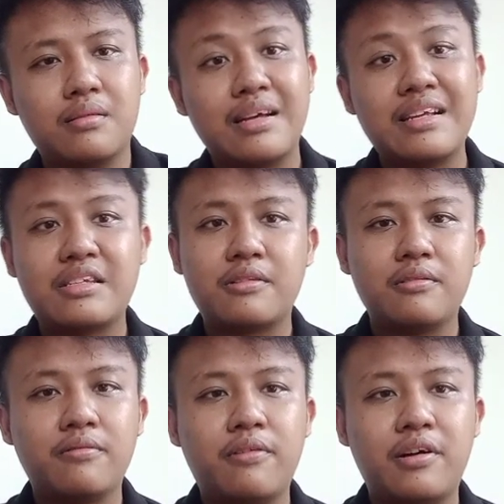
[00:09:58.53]
That is
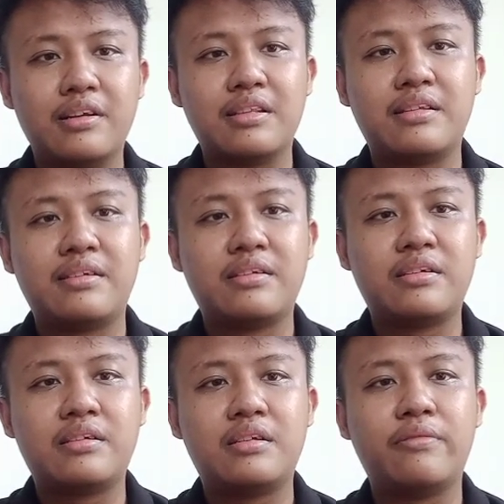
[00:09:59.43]
for
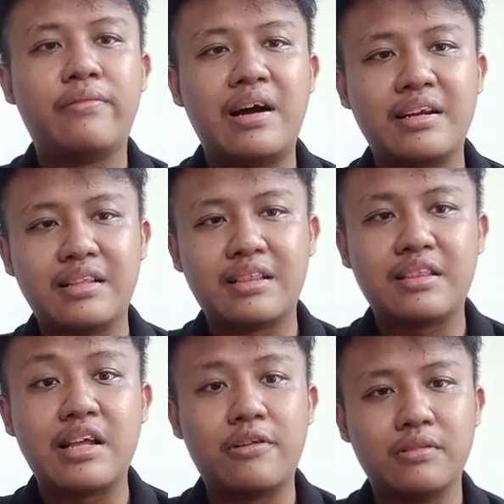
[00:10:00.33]
definite
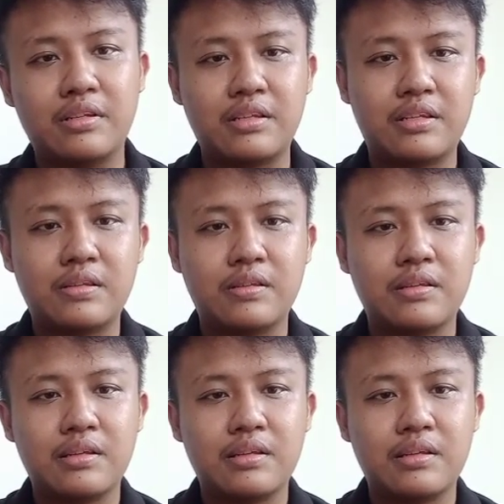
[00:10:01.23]
nouns.